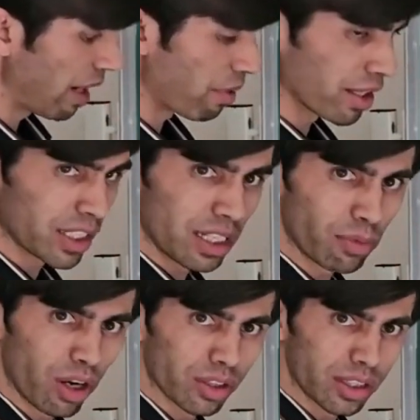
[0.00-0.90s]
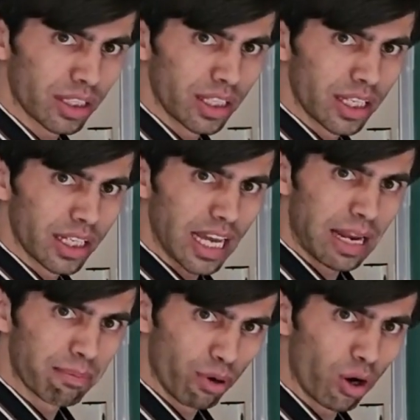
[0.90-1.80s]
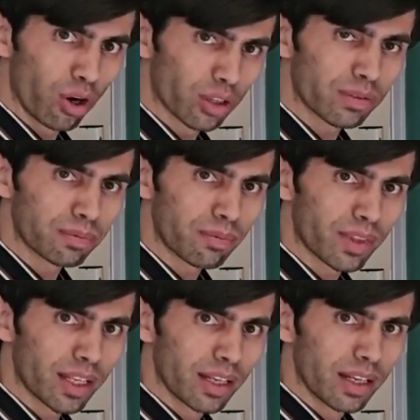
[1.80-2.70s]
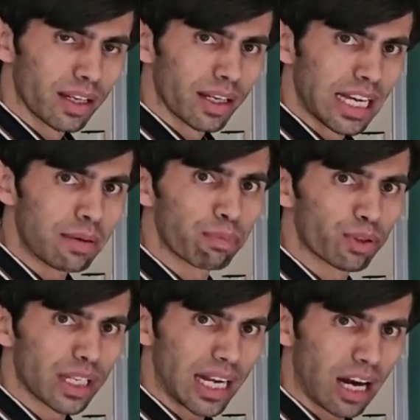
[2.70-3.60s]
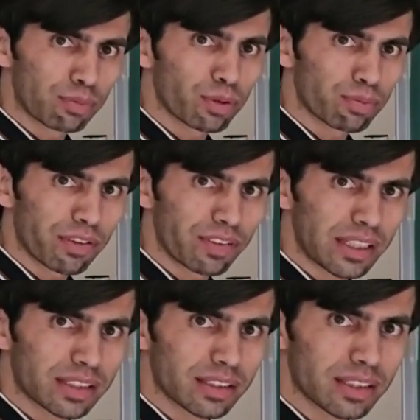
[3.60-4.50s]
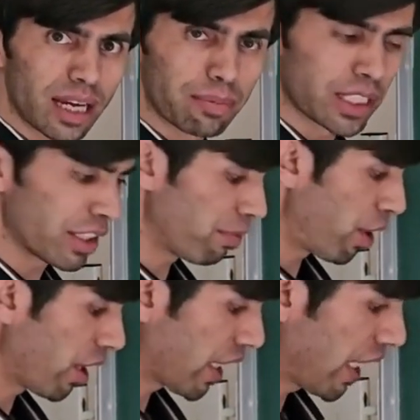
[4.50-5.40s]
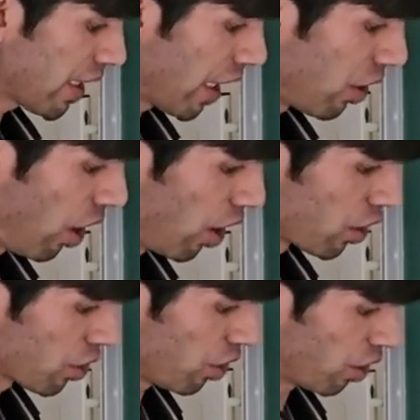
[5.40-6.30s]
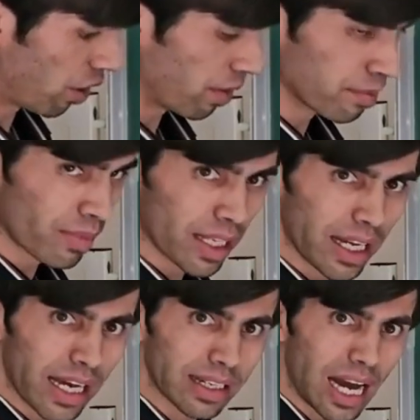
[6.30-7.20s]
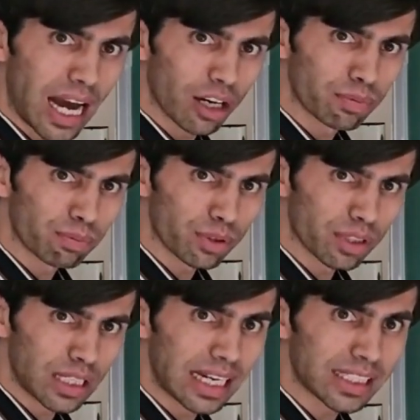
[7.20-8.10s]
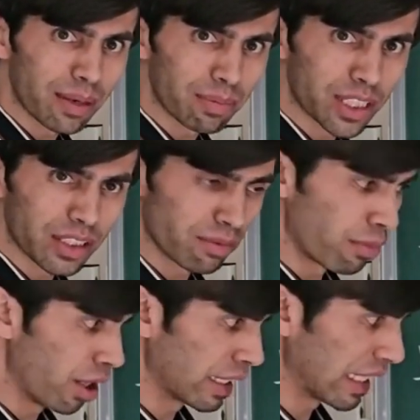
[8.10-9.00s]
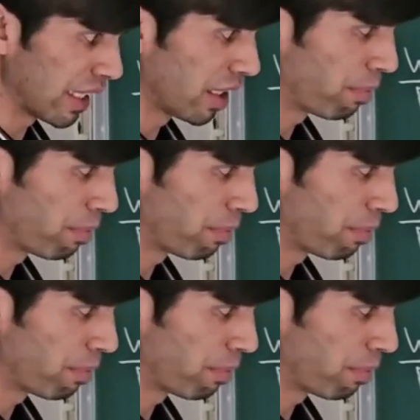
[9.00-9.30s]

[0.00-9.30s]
labor demand in both input and output perfect competitive market and also an output non-competitive market, it